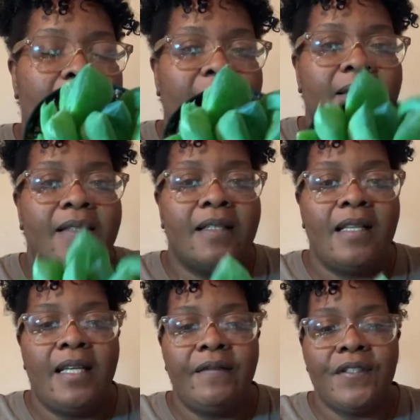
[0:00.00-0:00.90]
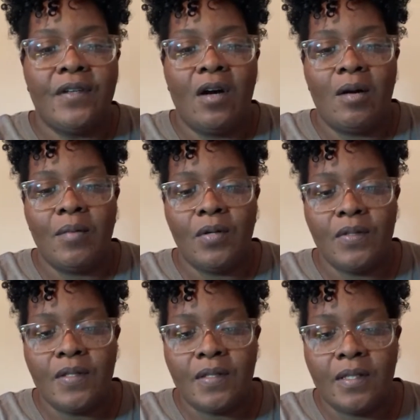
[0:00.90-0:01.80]
is. The leaves are
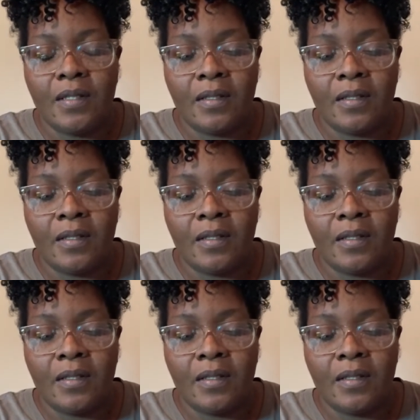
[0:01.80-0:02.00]
almost,